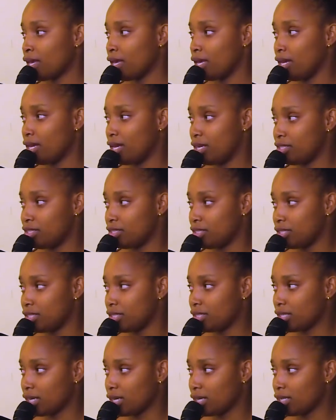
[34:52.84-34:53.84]
energy
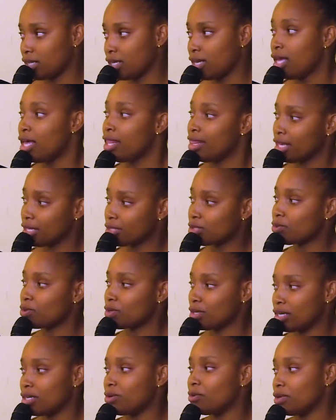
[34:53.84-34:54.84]
inside. That's
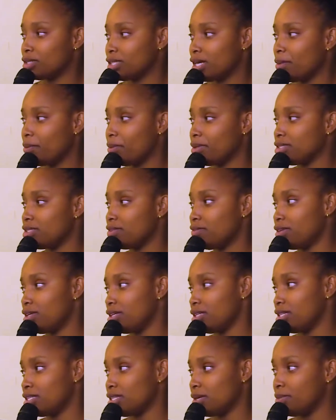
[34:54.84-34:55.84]
really what happens even
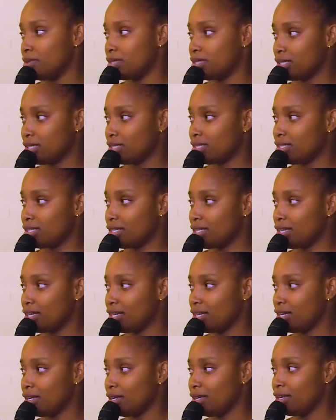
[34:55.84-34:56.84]
in intermittent.
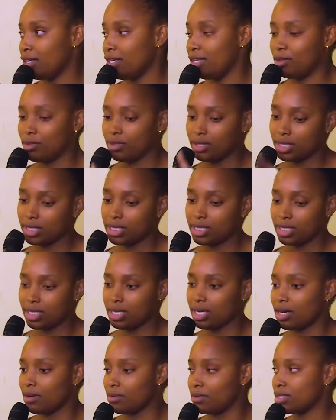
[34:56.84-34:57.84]
In those
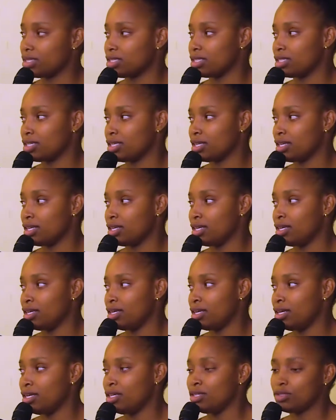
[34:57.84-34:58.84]
16 hours.
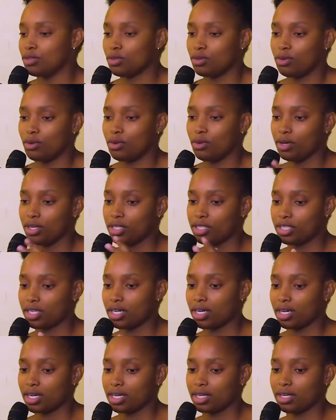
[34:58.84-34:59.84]
So you go and
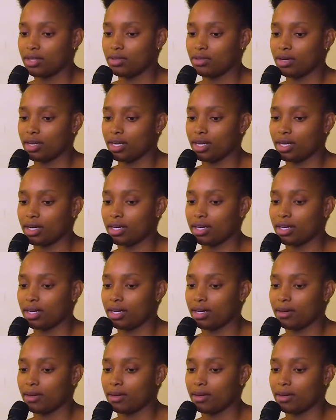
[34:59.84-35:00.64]
check and you're like,